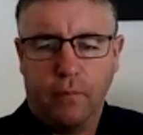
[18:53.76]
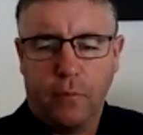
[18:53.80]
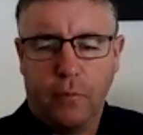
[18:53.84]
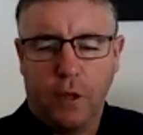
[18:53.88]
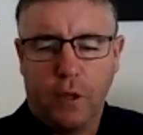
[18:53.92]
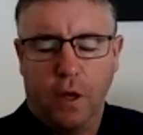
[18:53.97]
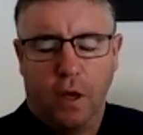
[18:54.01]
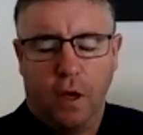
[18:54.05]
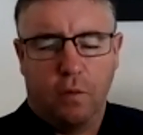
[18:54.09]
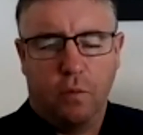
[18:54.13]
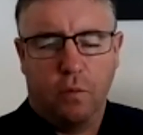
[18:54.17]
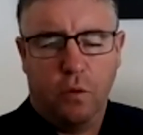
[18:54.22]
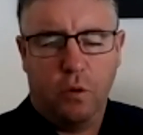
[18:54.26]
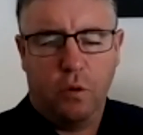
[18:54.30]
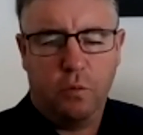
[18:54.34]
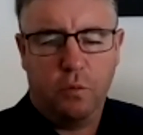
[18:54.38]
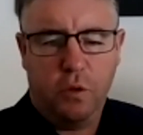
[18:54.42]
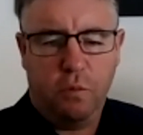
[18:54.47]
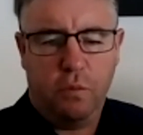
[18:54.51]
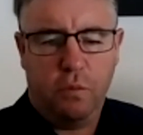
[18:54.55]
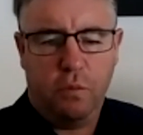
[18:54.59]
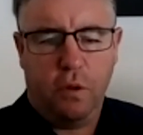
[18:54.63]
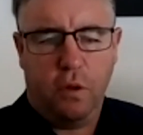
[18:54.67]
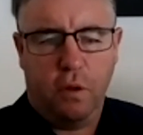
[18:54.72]
Yeah. Well,
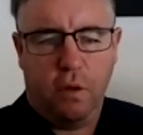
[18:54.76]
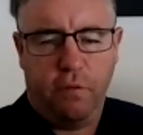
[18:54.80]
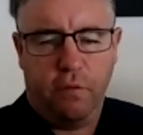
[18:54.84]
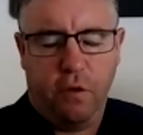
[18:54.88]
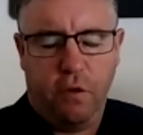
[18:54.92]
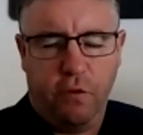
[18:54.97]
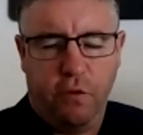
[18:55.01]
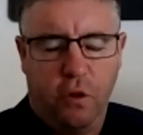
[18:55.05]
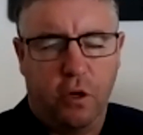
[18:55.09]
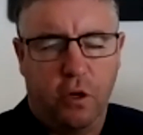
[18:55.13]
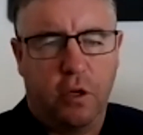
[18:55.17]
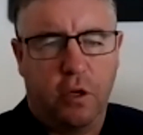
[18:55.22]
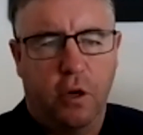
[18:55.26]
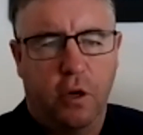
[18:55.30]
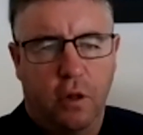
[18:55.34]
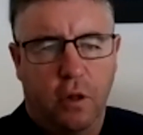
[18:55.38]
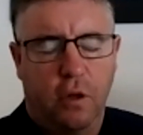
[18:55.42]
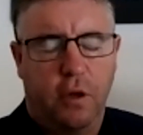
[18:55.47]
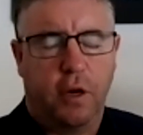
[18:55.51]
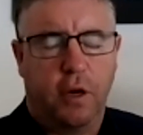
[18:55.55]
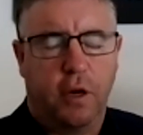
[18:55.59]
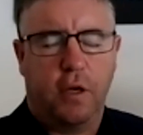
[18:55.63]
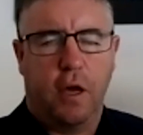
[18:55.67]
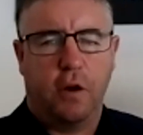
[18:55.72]
if you ever look in a
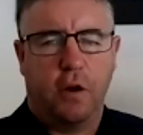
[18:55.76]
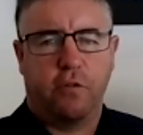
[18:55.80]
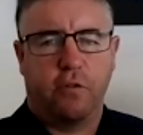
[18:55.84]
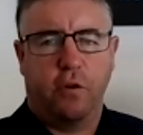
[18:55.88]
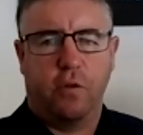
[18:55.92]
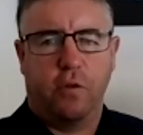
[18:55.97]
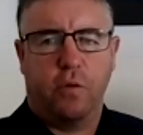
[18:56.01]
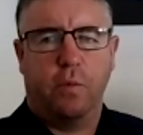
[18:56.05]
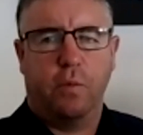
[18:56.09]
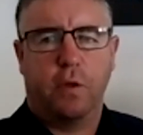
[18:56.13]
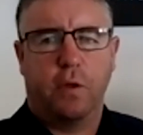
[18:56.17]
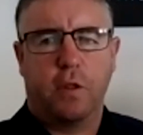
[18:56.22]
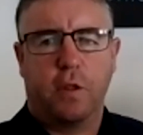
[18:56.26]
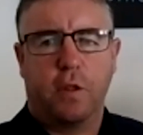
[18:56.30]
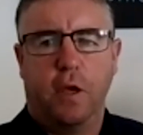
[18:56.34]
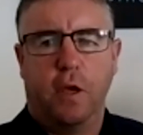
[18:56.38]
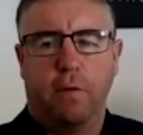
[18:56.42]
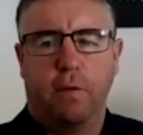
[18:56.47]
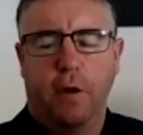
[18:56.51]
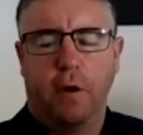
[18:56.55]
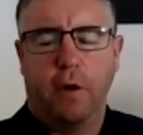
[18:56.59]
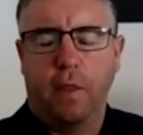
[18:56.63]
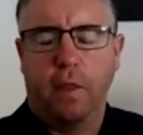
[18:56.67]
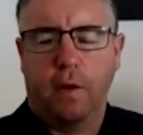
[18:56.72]
lot of countries, what we're seeing
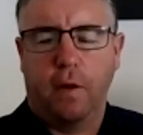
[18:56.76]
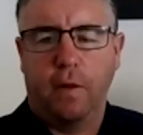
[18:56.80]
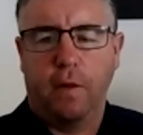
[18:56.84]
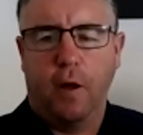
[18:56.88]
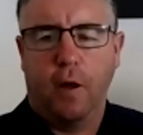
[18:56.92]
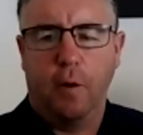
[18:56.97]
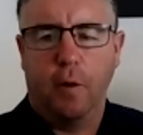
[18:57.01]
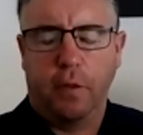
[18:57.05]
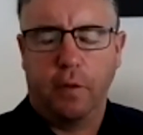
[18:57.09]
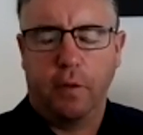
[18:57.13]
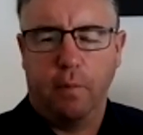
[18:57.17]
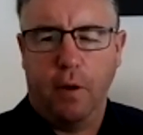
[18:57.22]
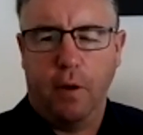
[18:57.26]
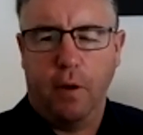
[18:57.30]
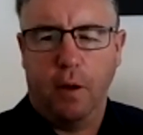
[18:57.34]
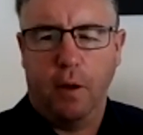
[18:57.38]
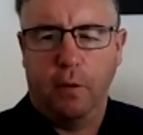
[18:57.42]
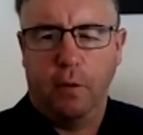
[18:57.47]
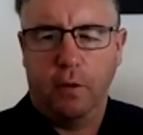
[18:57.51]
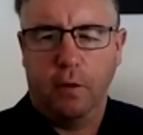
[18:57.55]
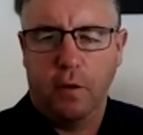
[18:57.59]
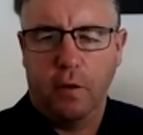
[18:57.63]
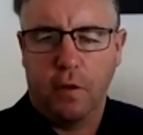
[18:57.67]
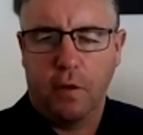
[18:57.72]
around the globe at the
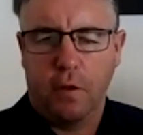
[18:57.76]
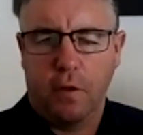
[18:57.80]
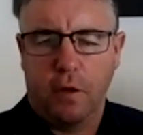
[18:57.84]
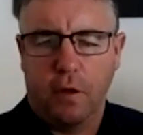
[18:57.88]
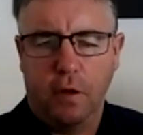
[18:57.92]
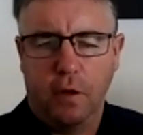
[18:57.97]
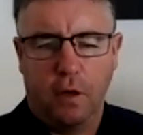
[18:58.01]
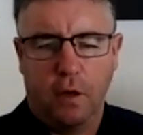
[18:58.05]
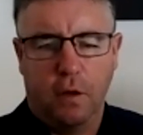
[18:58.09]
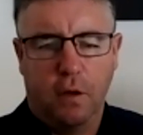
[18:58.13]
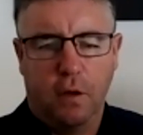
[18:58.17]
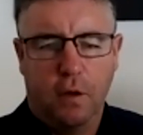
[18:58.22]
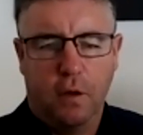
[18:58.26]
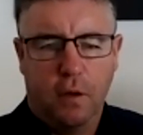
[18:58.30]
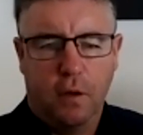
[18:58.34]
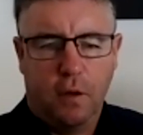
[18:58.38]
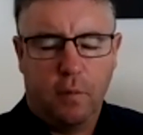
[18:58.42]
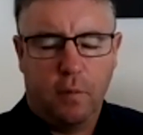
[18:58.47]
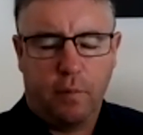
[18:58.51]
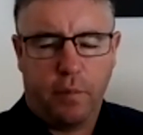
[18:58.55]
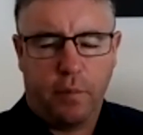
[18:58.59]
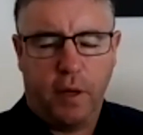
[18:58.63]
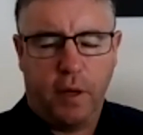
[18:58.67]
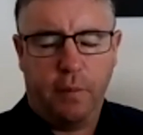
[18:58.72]
moment is that
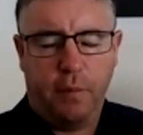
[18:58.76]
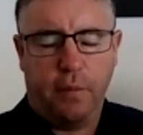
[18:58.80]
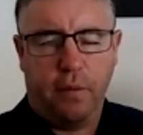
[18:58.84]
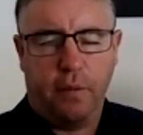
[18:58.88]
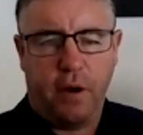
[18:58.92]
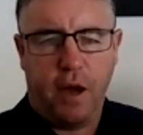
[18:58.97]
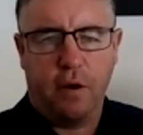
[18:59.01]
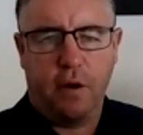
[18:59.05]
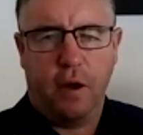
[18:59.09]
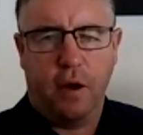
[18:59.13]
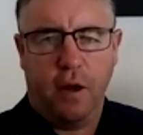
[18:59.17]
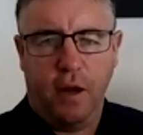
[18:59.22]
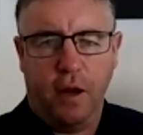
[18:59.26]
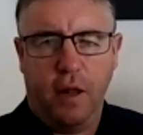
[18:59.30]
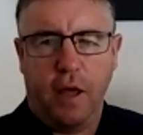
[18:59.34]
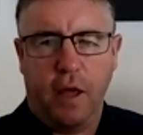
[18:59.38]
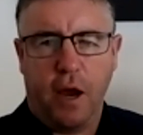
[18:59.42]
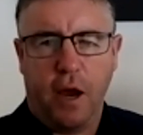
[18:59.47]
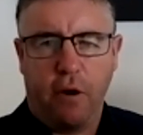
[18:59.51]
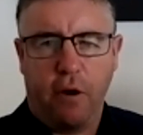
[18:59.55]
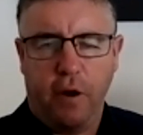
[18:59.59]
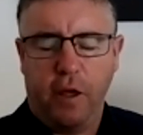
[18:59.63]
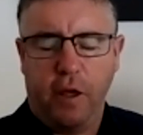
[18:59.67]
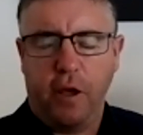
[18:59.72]
people aren't in any
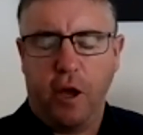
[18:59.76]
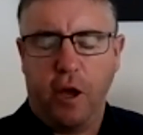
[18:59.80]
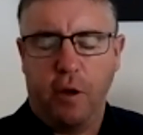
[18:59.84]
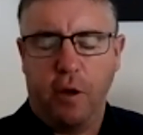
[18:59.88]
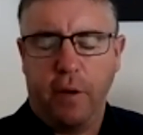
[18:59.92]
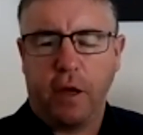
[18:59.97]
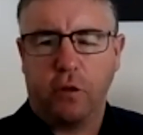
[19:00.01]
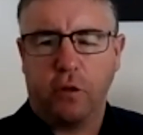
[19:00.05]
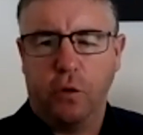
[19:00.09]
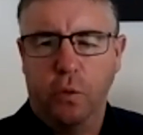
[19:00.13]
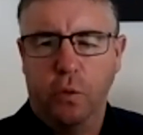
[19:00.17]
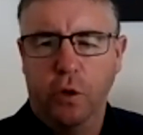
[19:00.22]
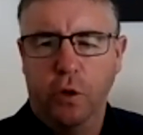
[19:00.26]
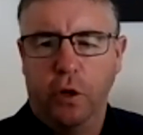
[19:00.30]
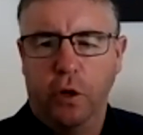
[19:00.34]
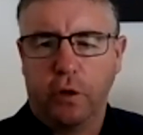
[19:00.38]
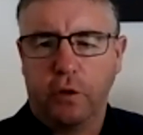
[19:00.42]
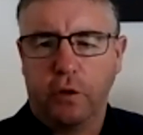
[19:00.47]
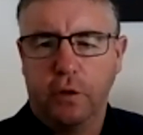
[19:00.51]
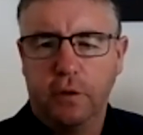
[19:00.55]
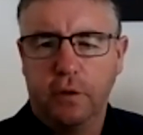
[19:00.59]
hurry to go back to work,